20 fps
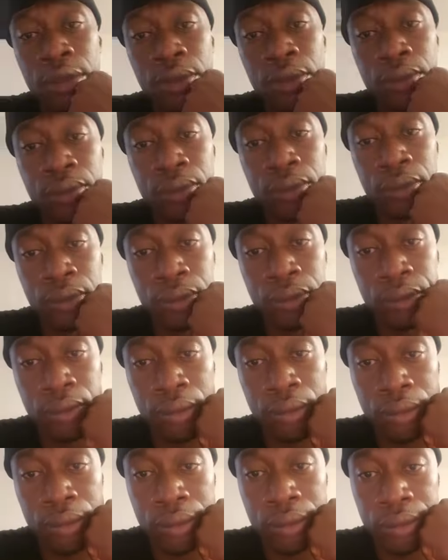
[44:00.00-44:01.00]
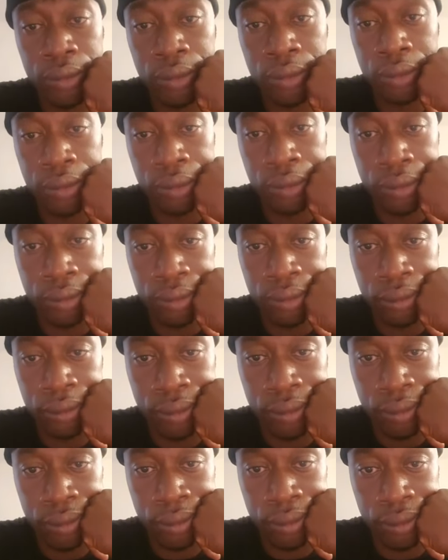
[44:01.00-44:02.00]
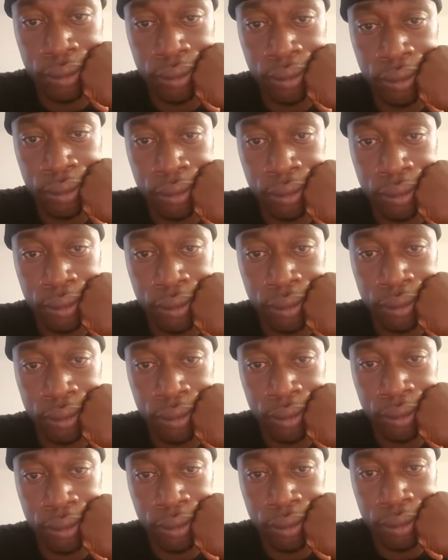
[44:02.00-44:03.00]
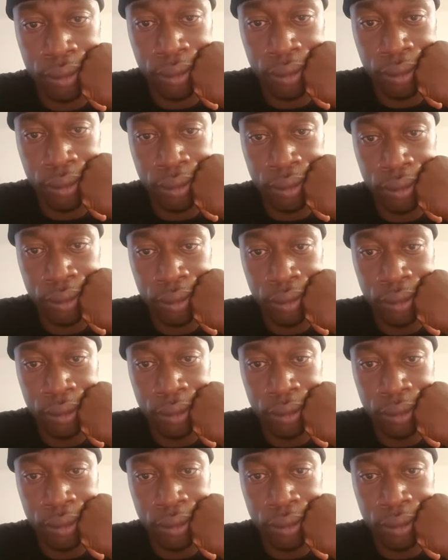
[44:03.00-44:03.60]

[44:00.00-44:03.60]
Nobody speaks.